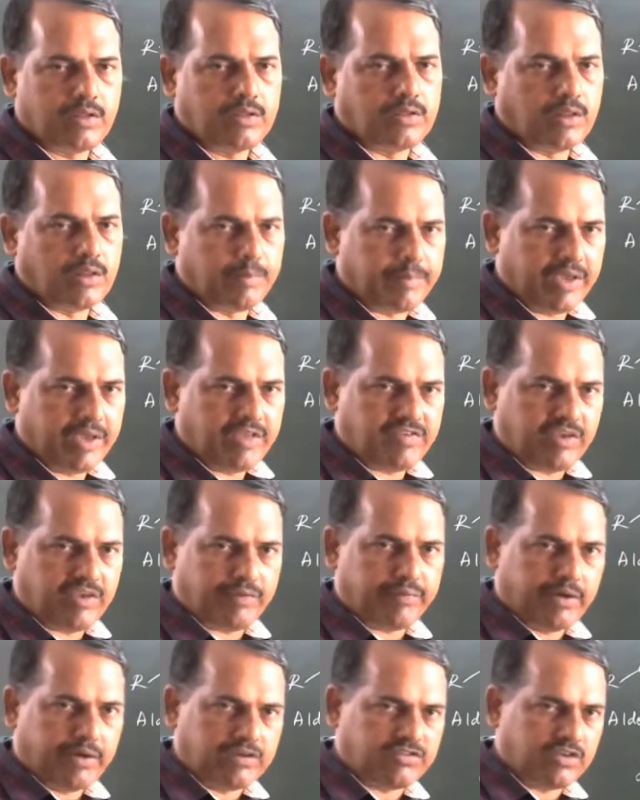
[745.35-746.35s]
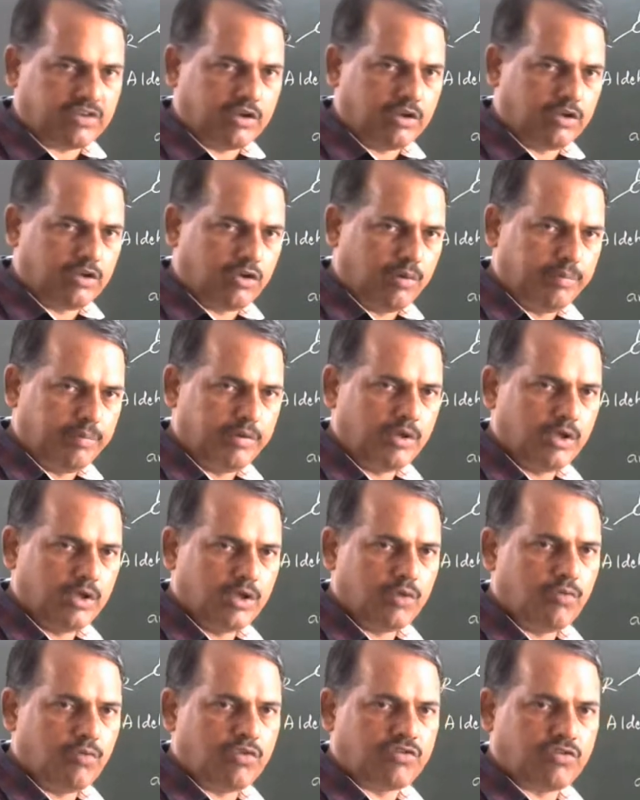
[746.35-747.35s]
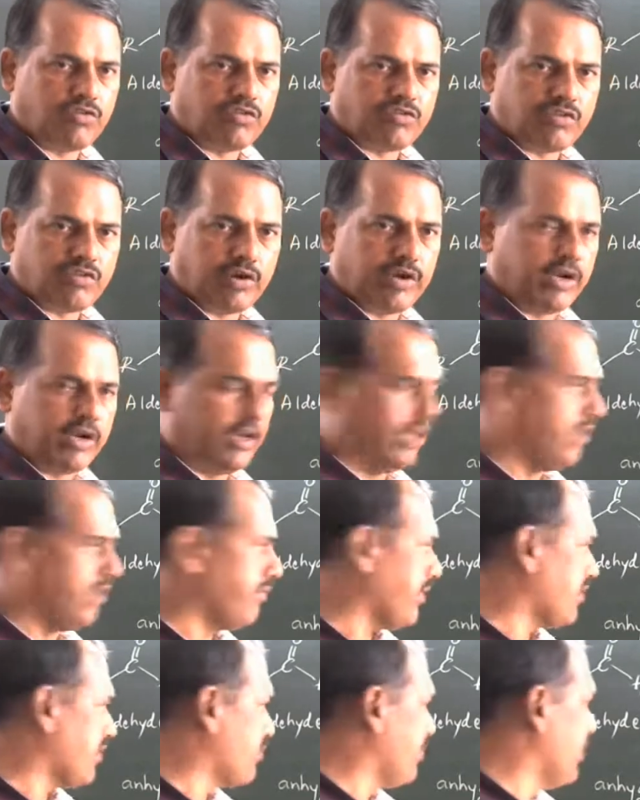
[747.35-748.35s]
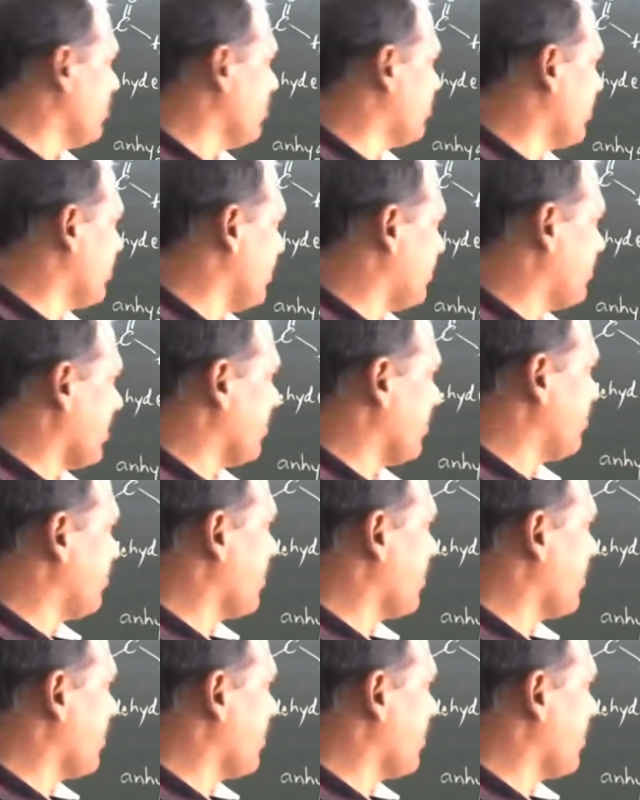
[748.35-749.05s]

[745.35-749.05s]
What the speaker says: The basic functional group which you studied in first PUC itself.